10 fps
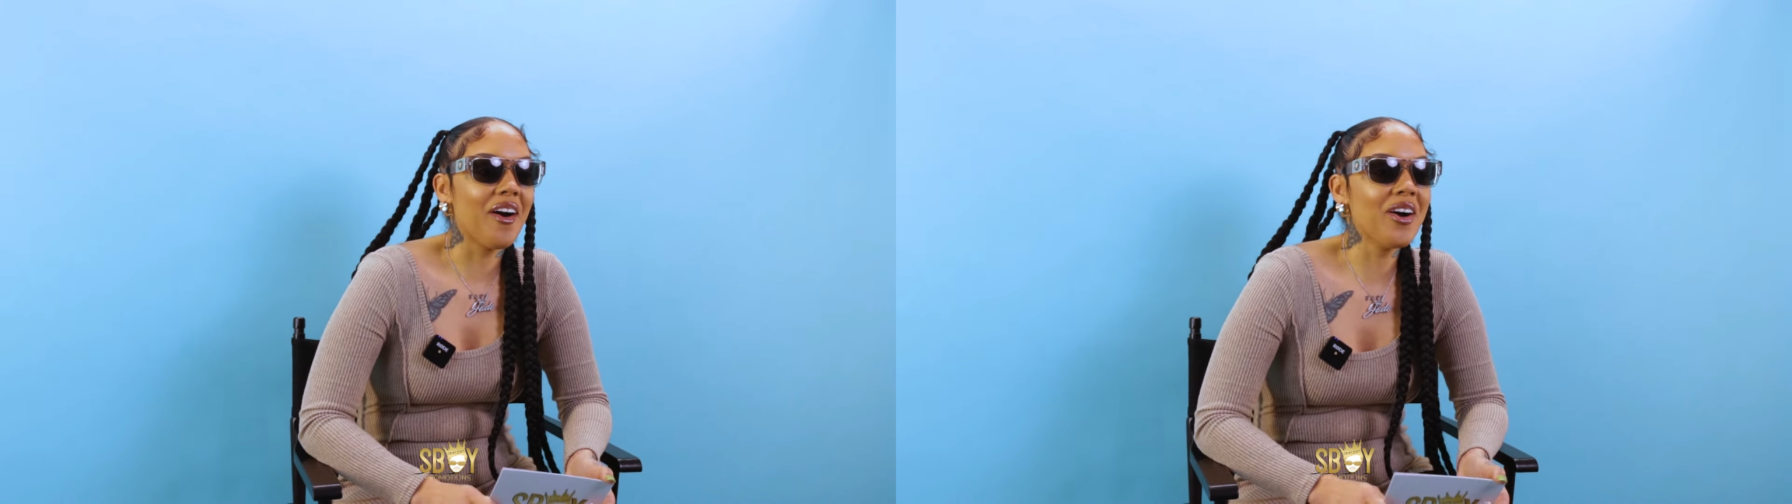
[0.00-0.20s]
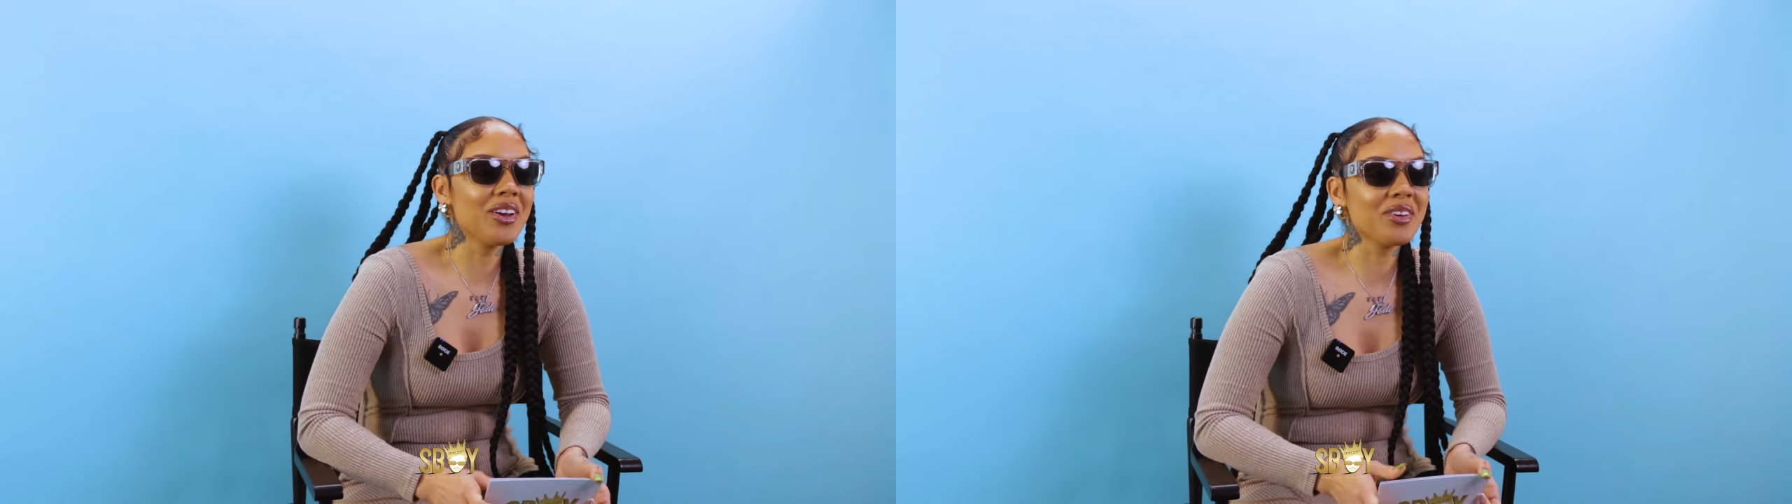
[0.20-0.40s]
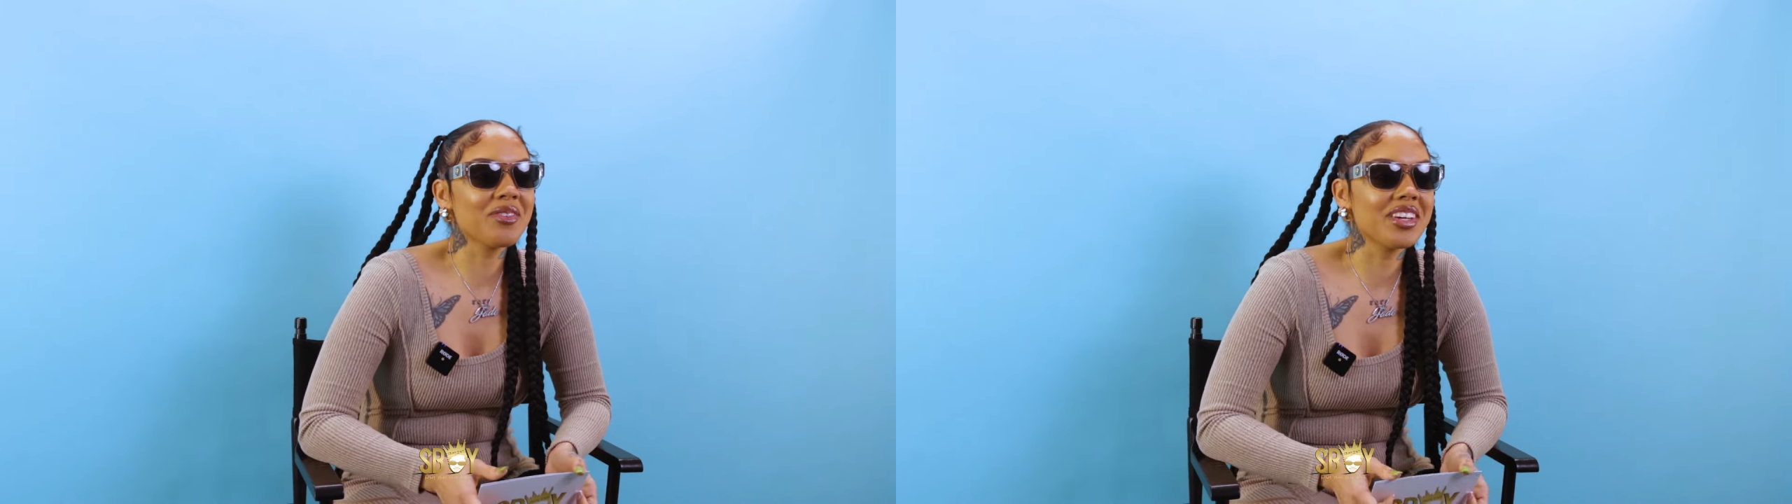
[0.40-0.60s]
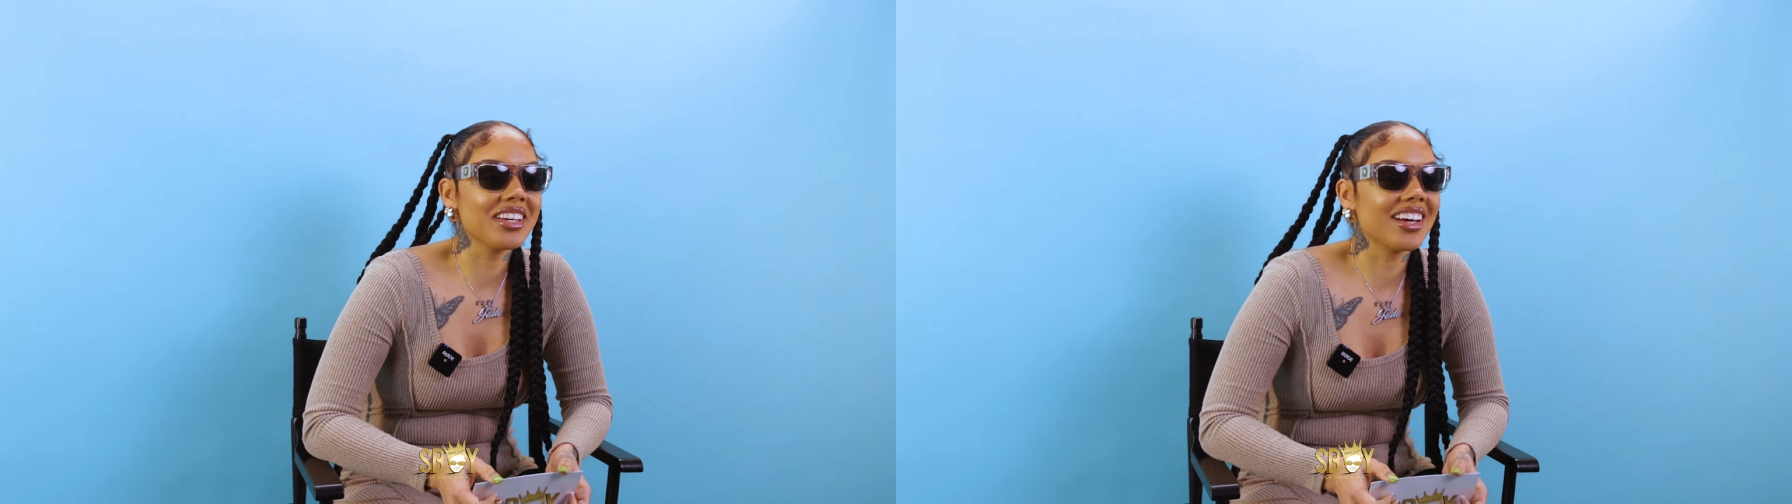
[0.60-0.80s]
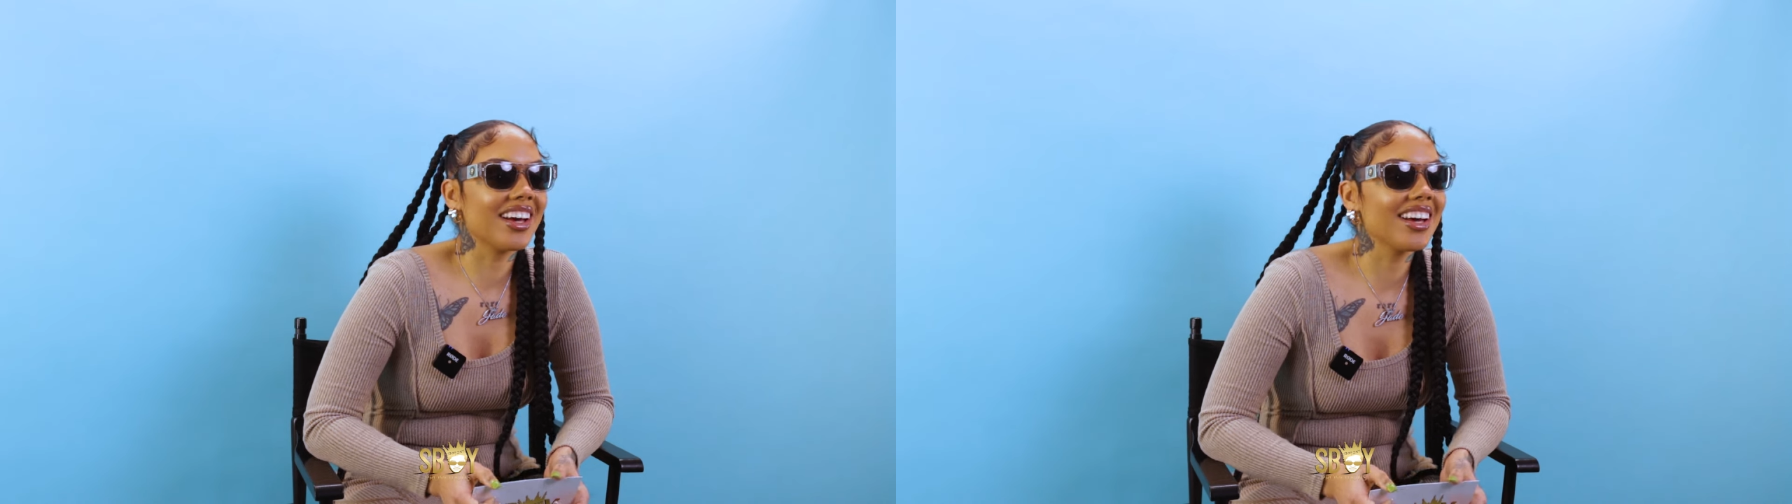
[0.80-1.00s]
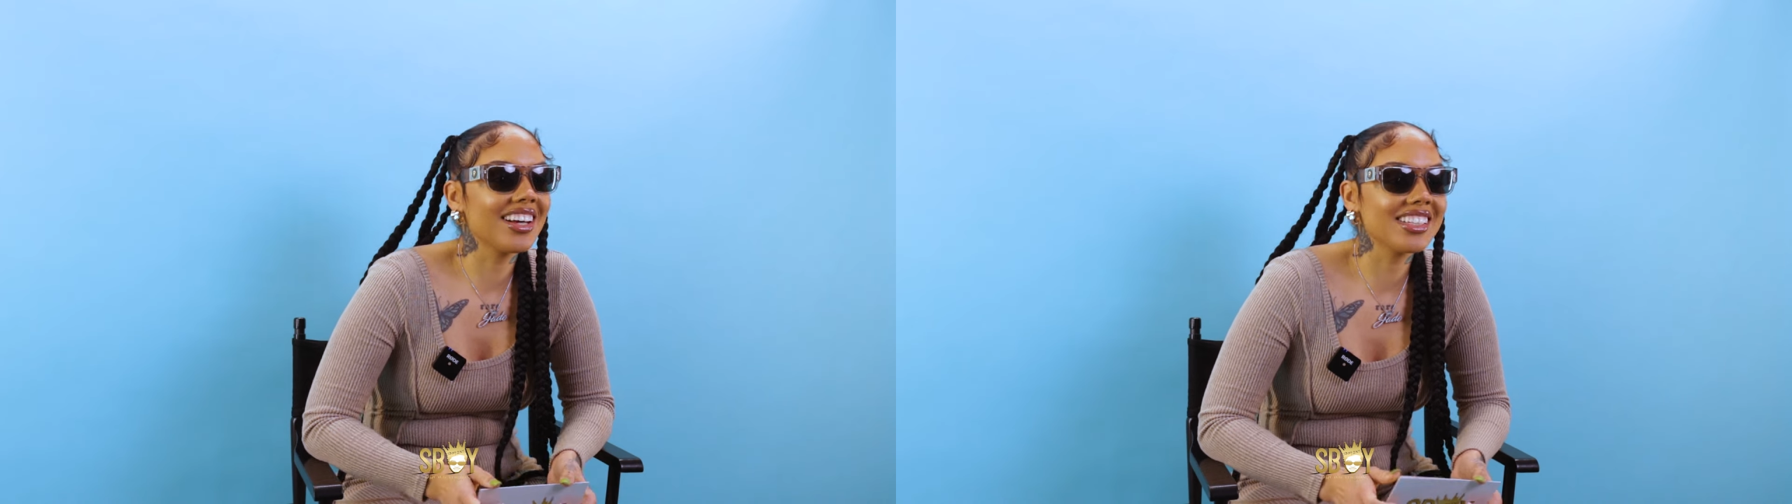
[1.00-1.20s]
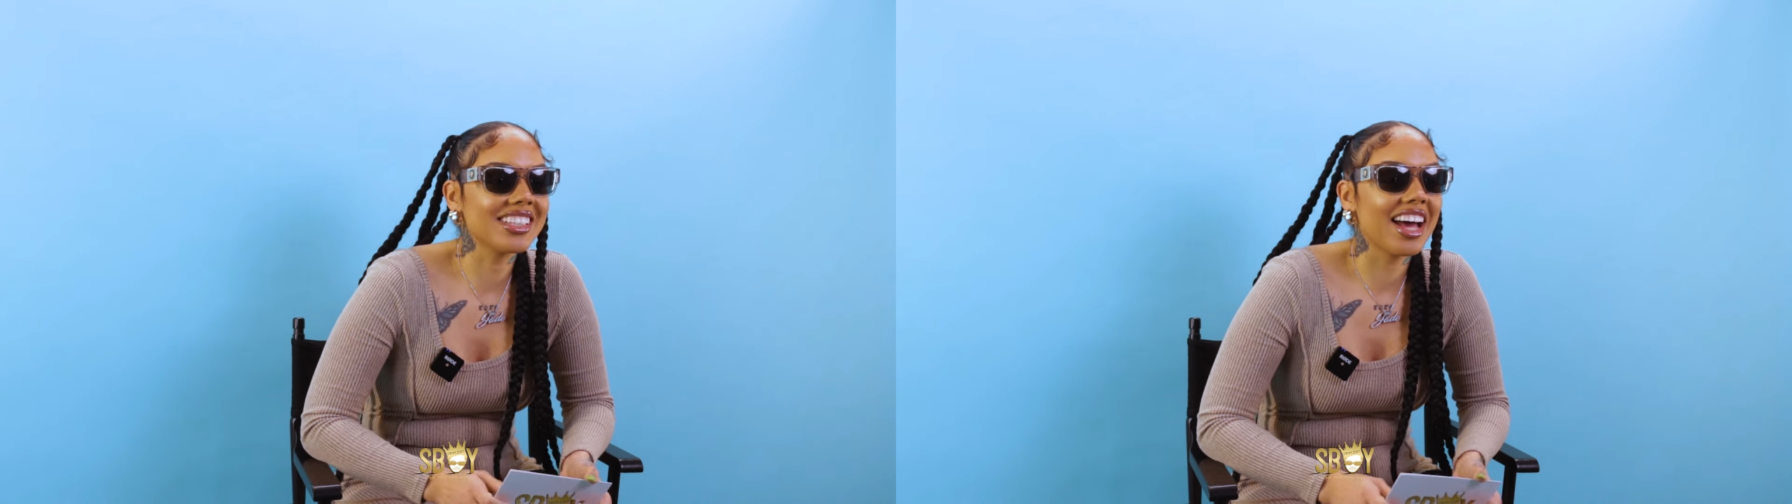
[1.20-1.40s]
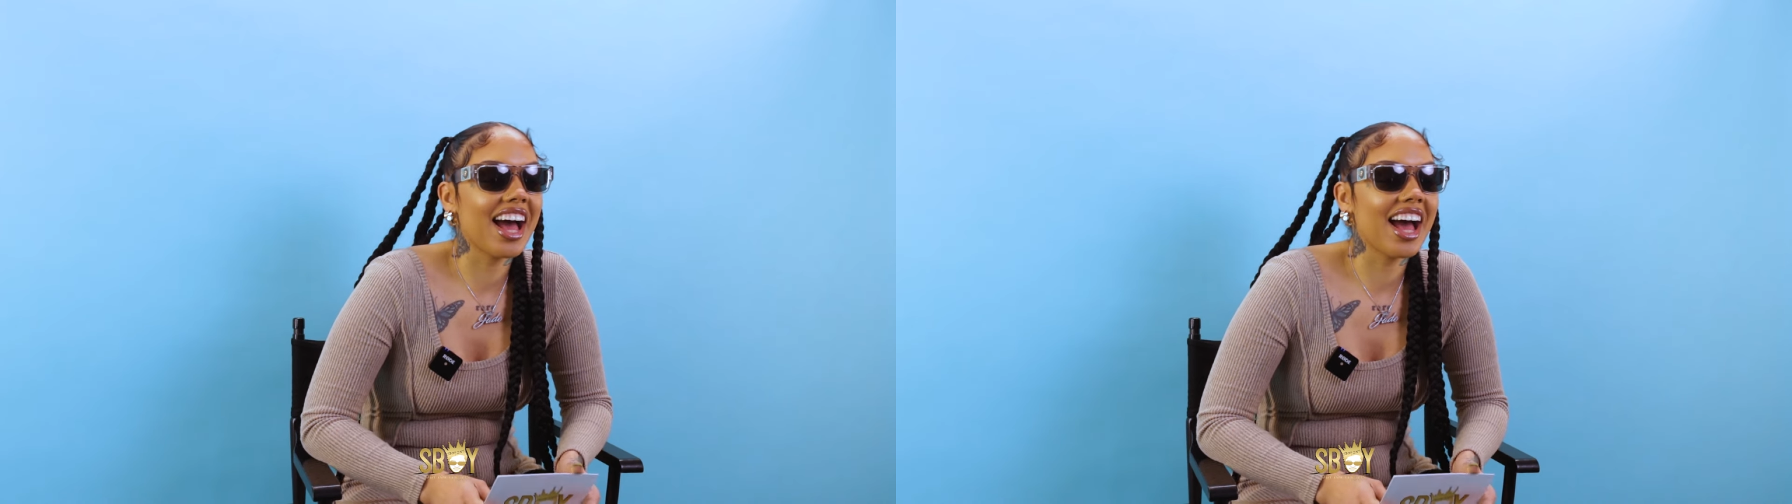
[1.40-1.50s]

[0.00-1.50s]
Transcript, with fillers: only because